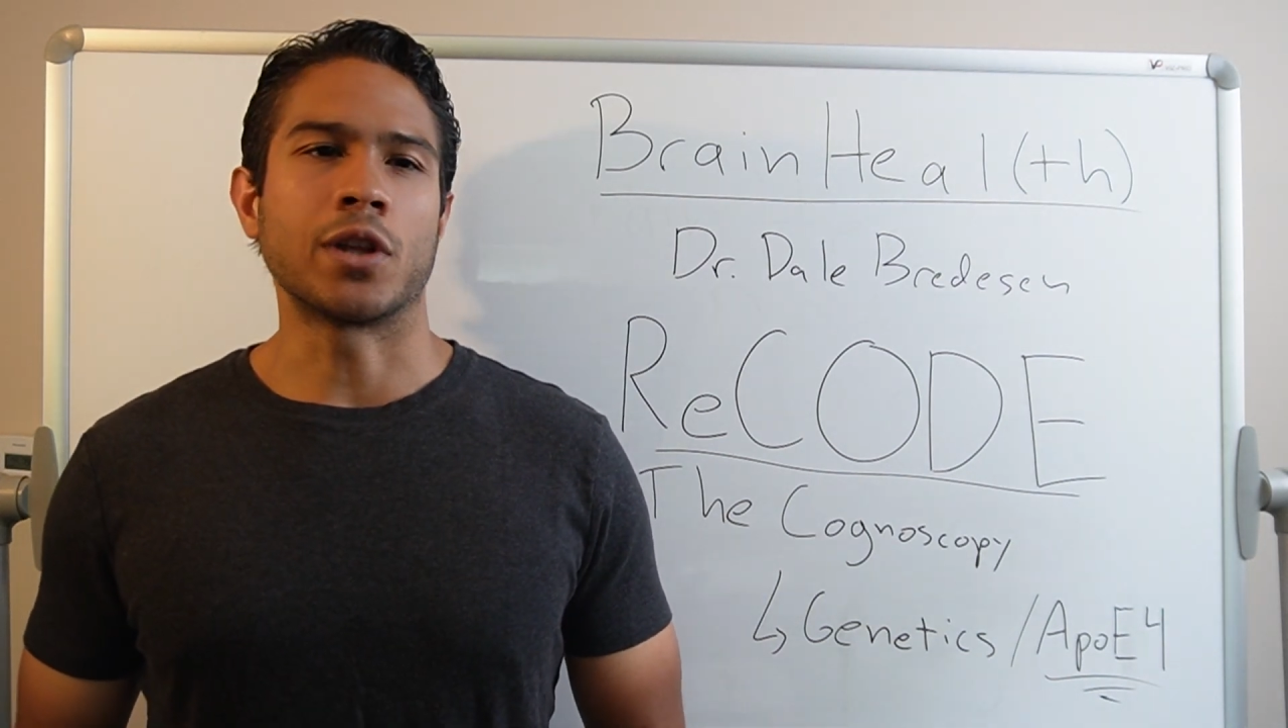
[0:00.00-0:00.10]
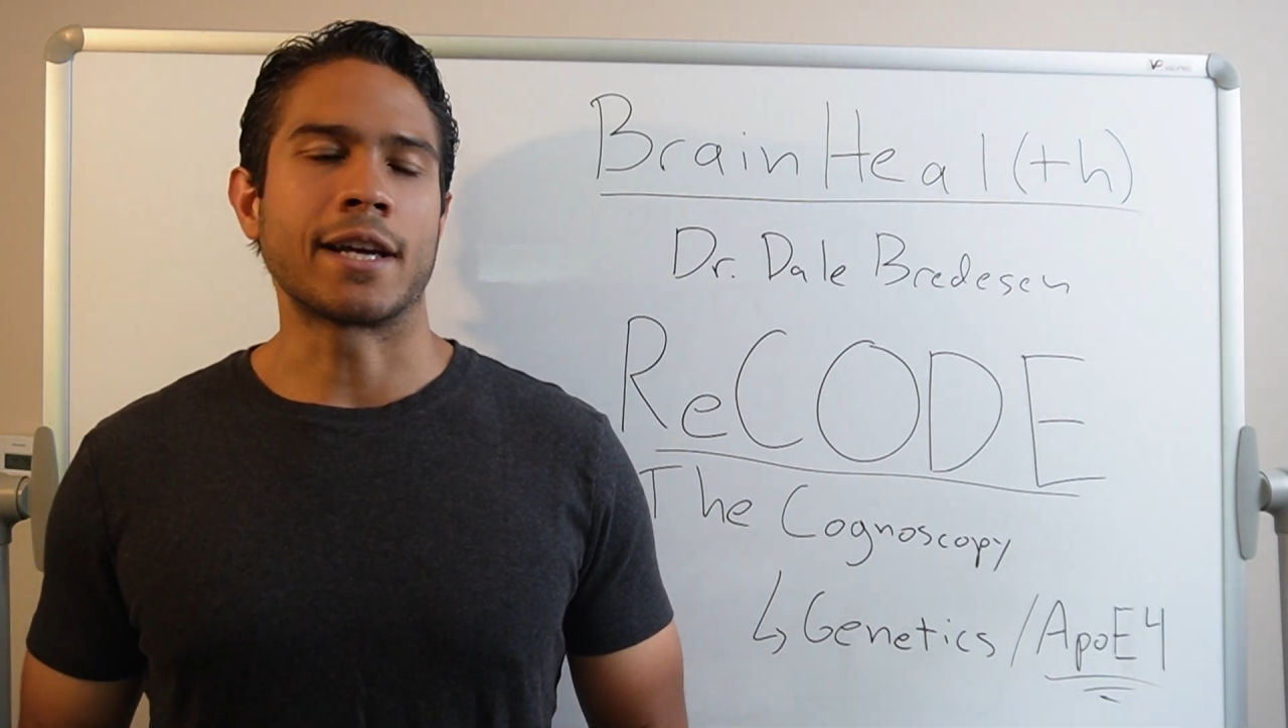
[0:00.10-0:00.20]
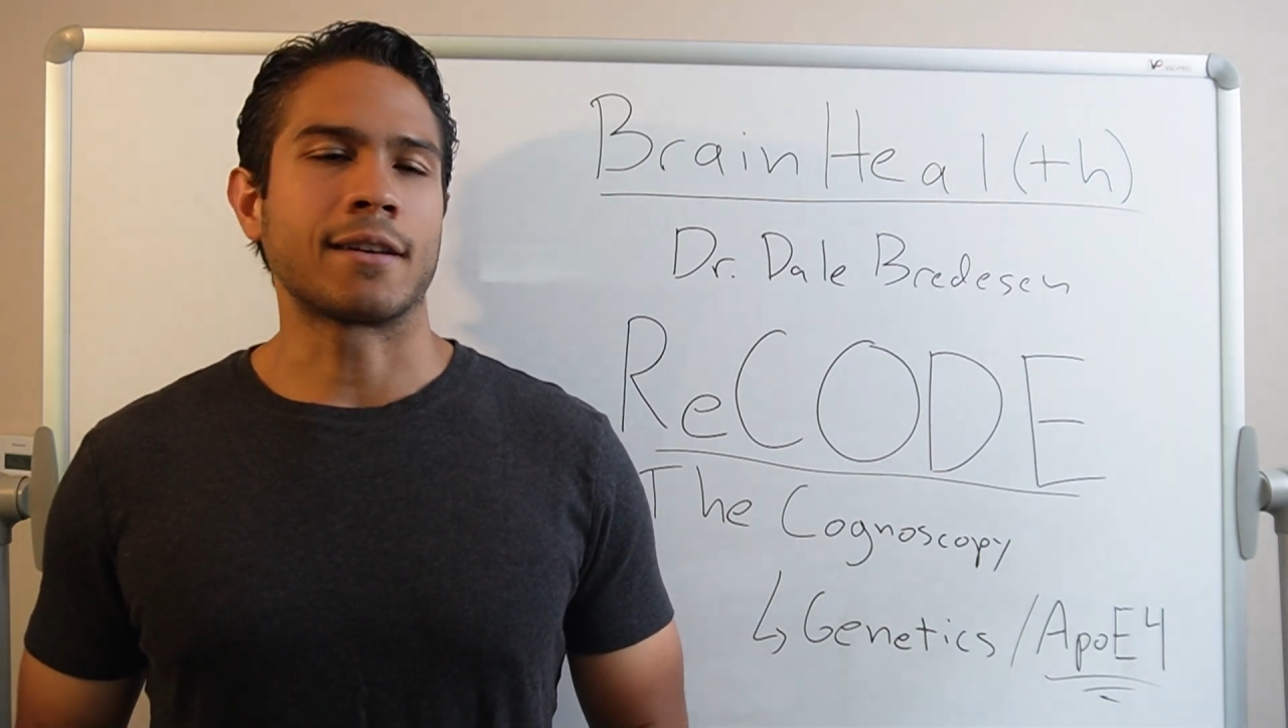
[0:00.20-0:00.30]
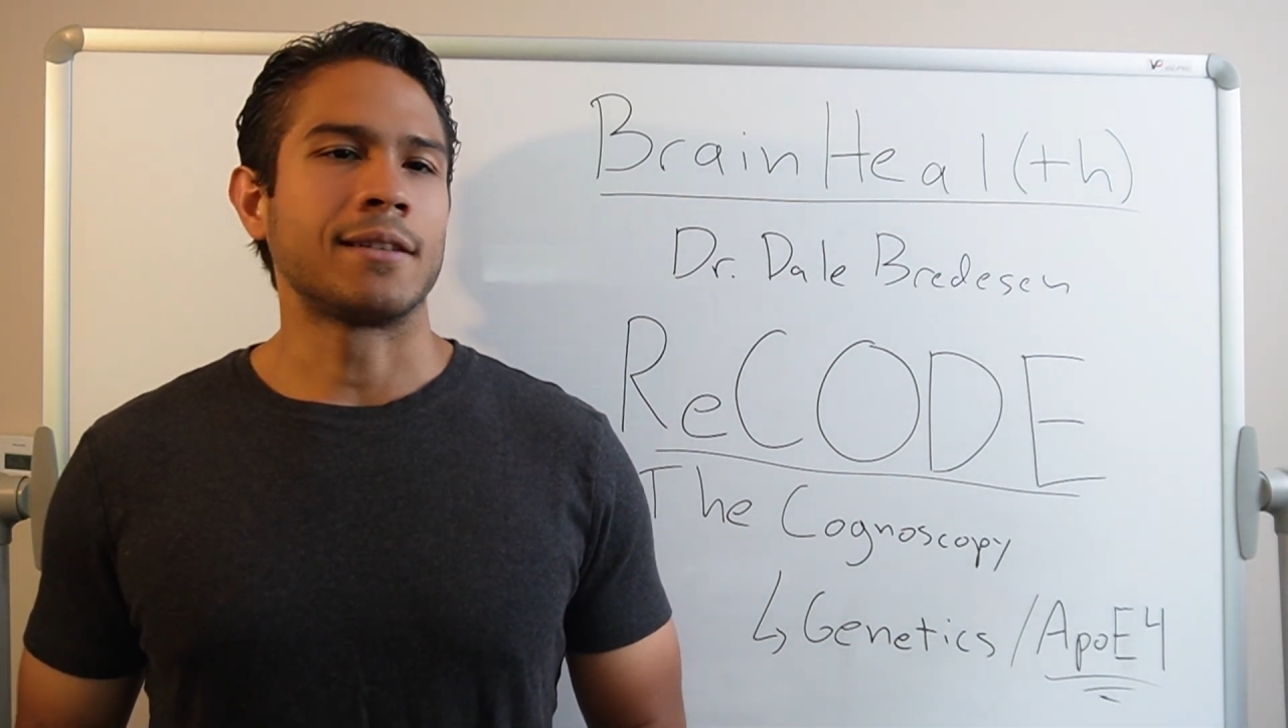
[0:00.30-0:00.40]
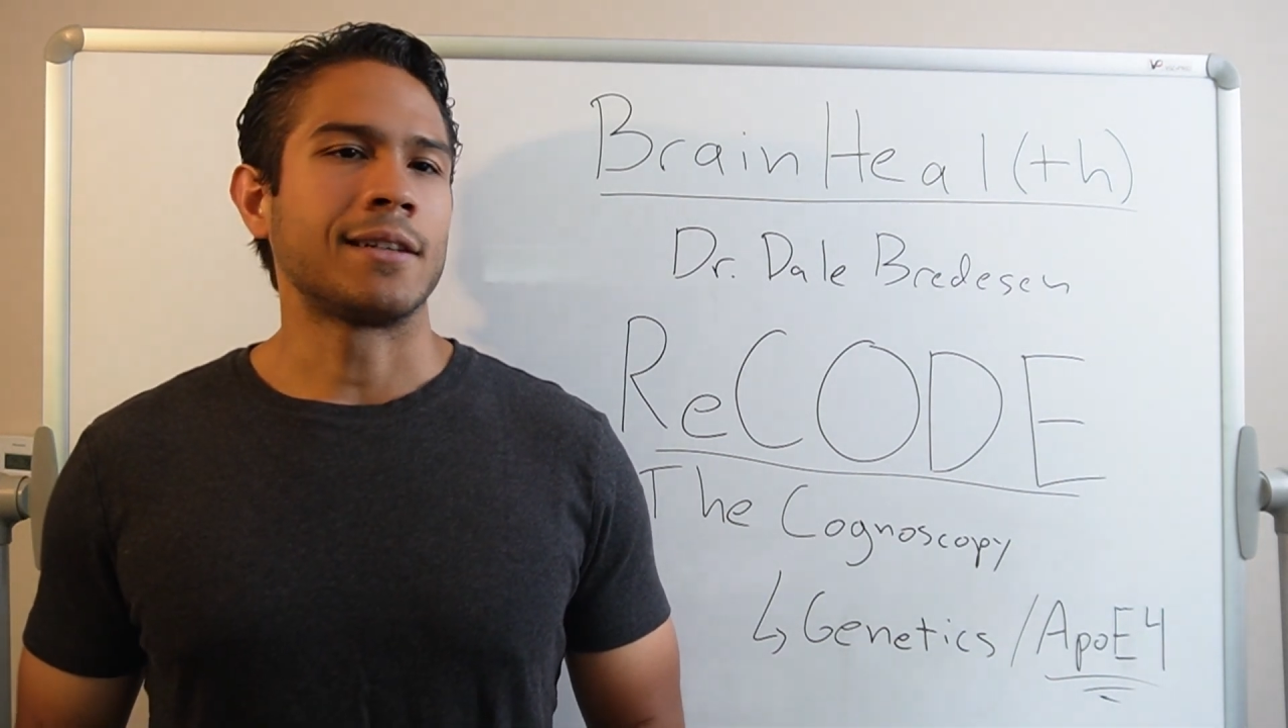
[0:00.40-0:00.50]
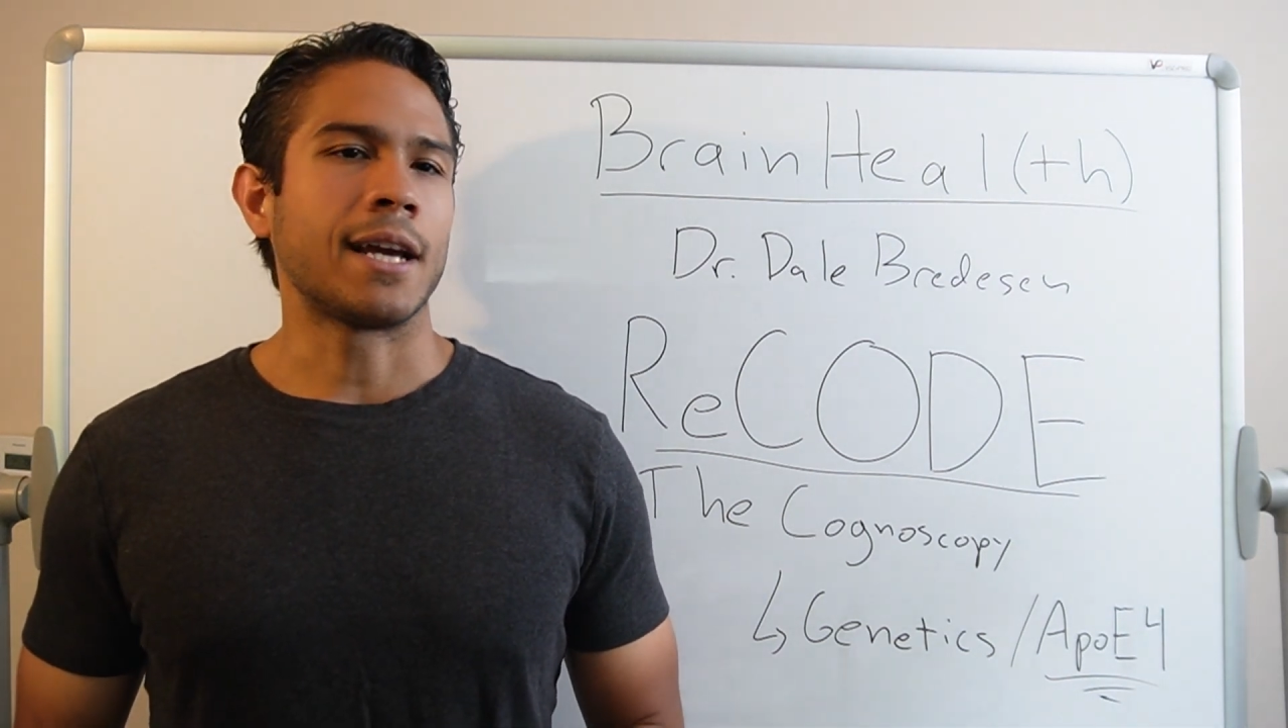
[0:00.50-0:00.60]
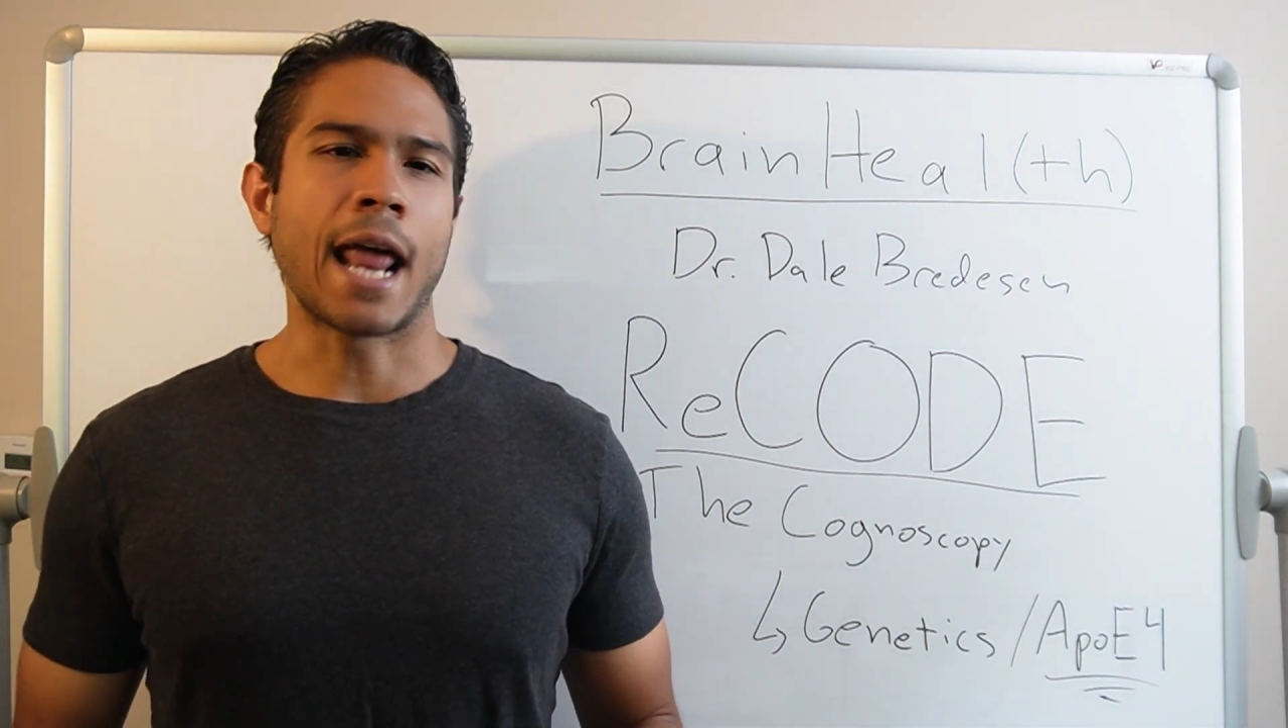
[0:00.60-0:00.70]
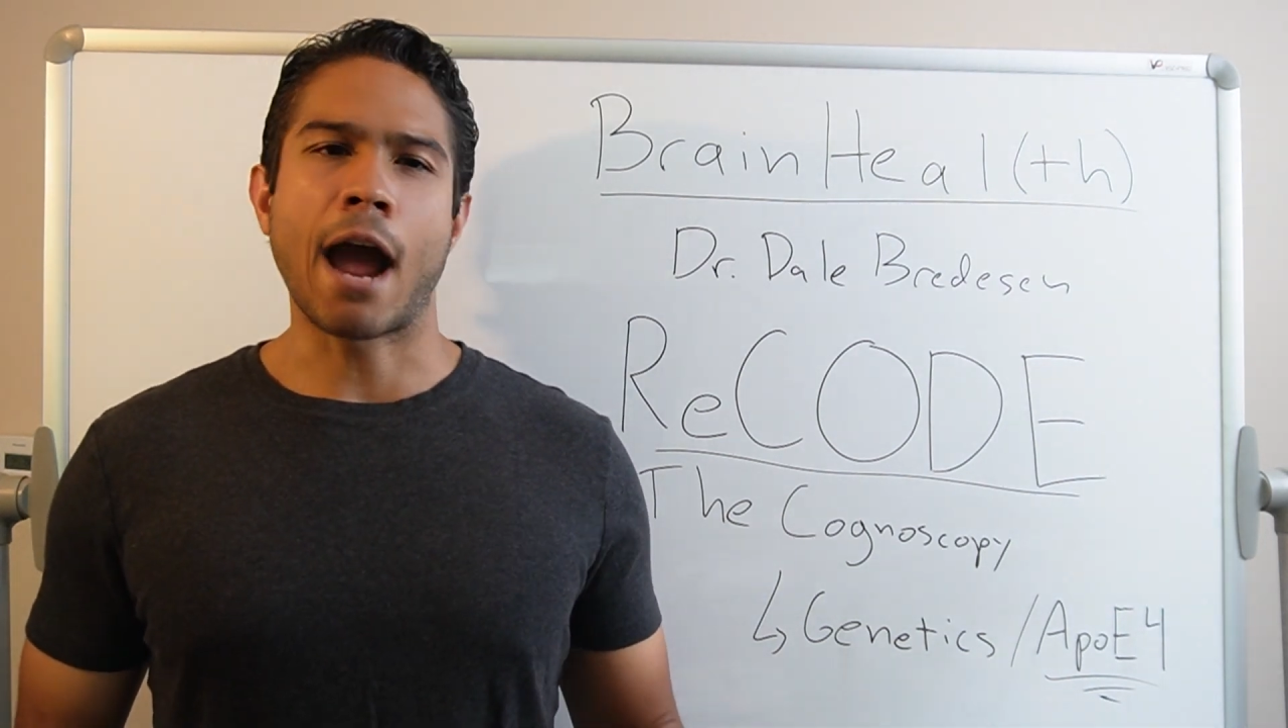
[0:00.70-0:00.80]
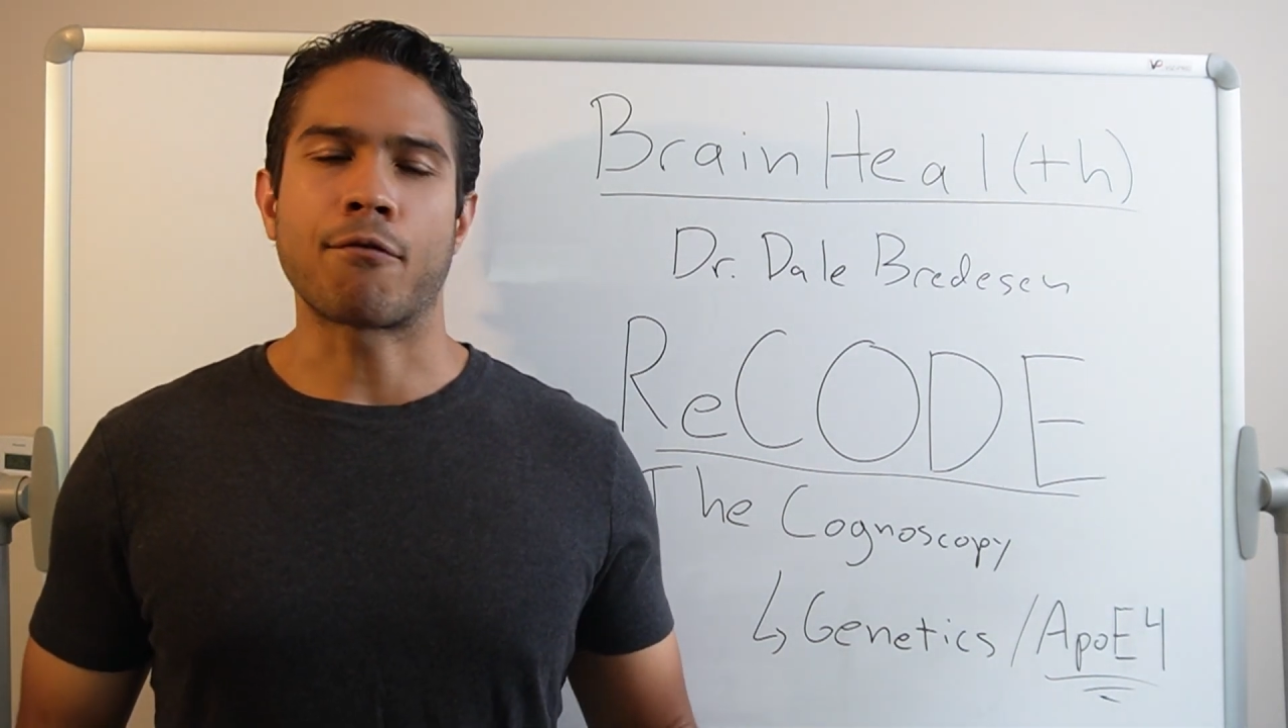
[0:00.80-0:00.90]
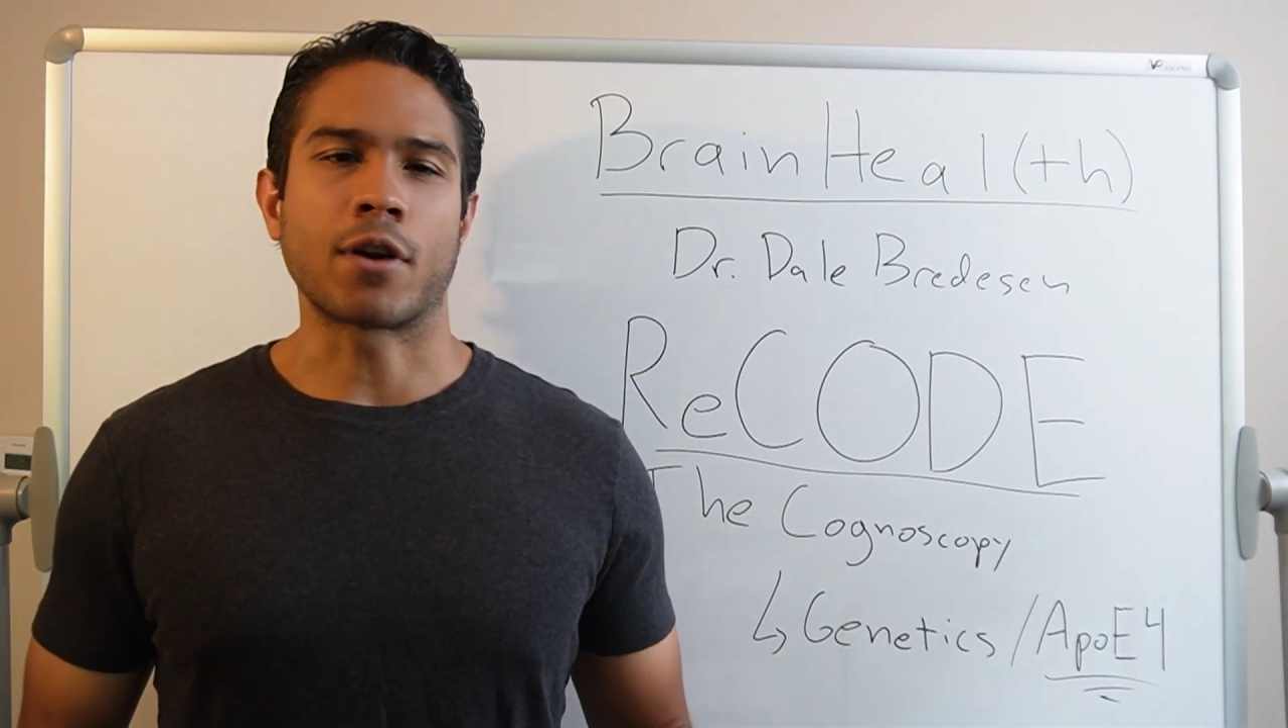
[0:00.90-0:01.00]
like in
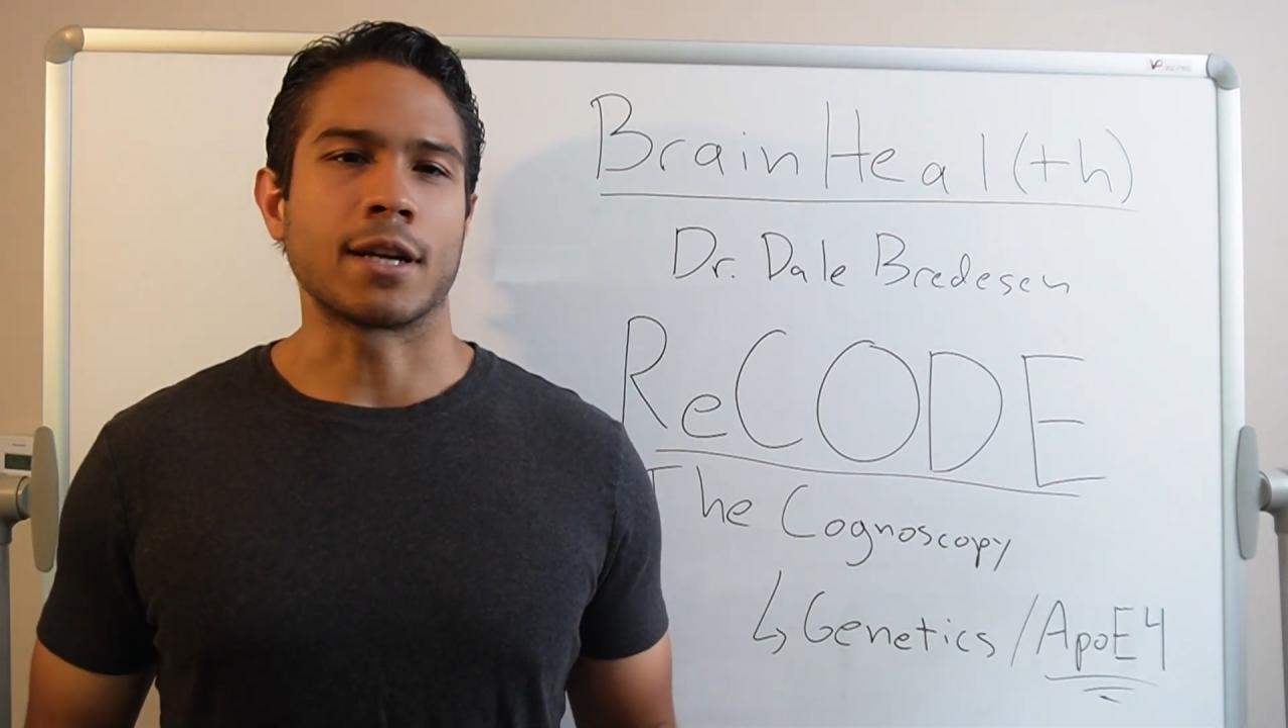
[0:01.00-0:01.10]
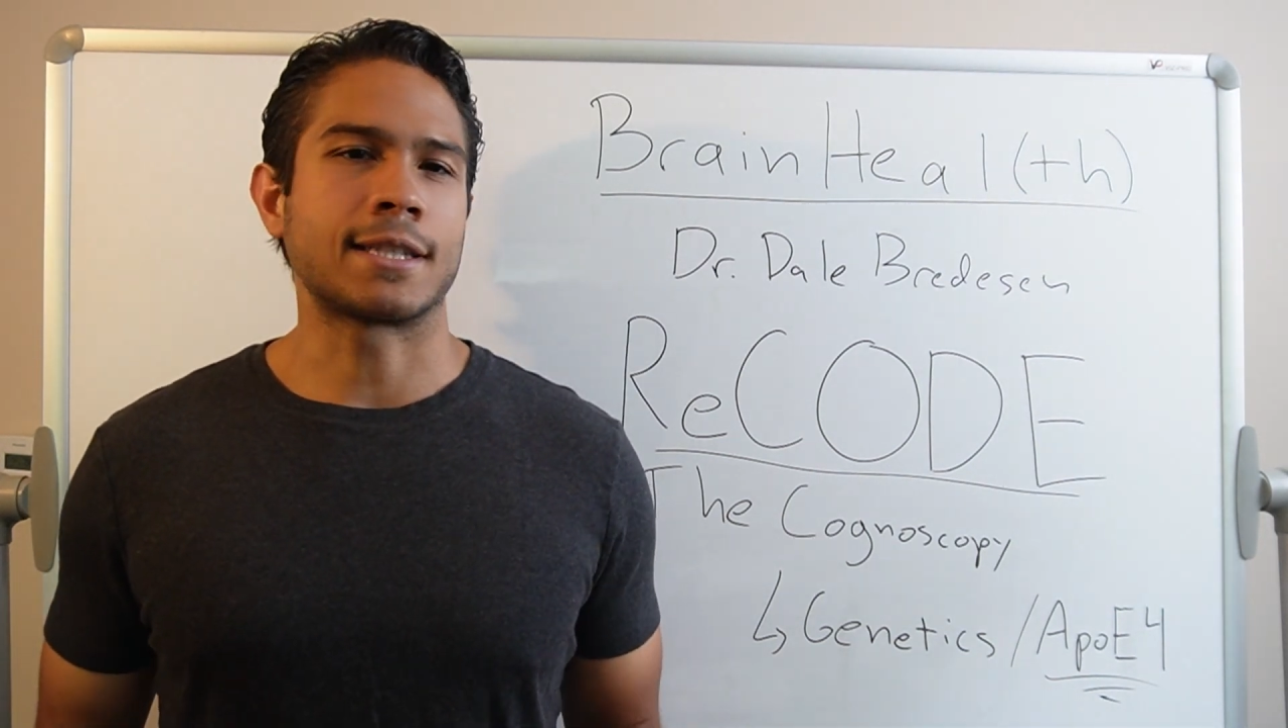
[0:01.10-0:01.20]
Africa,